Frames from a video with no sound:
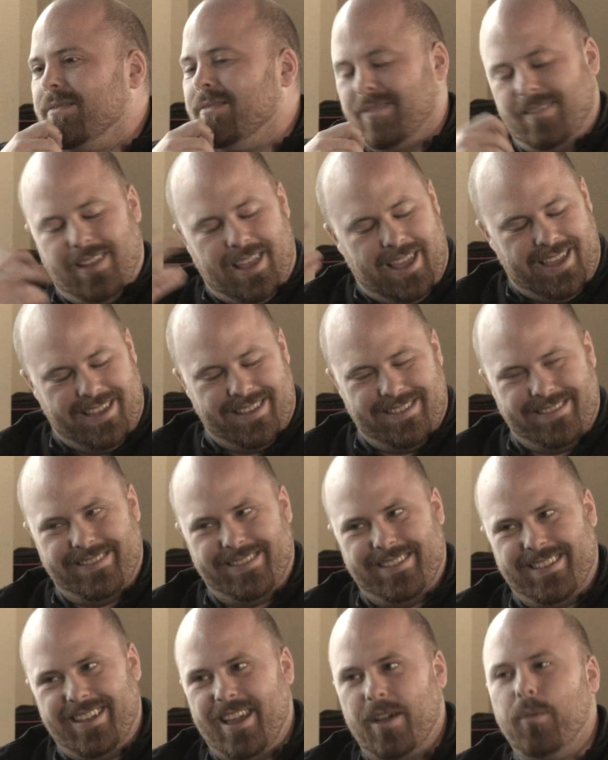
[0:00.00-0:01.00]
I might add.
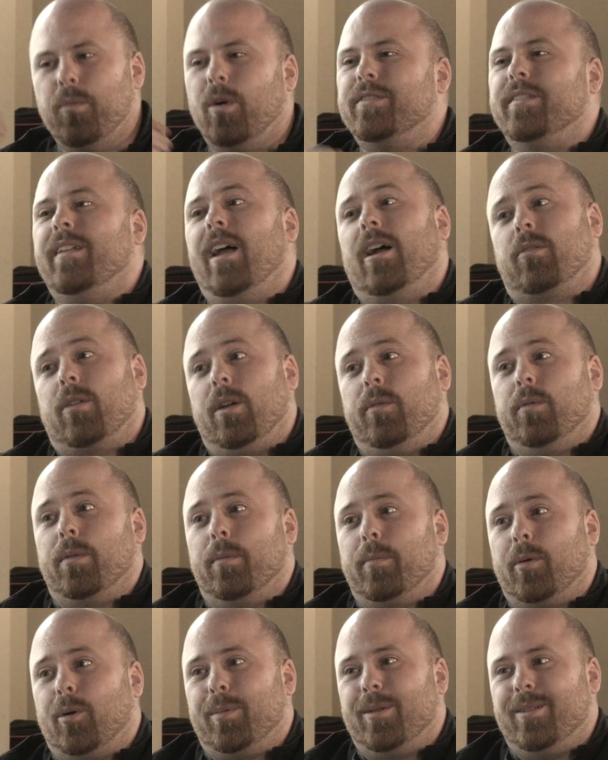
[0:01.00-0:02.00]
What's not great with so, a
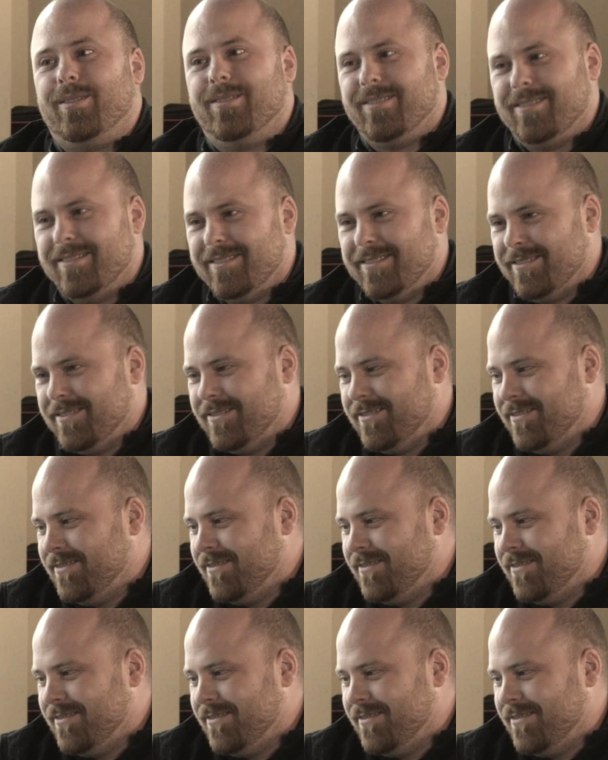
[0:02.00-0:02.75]
bourbon? Yeah. So,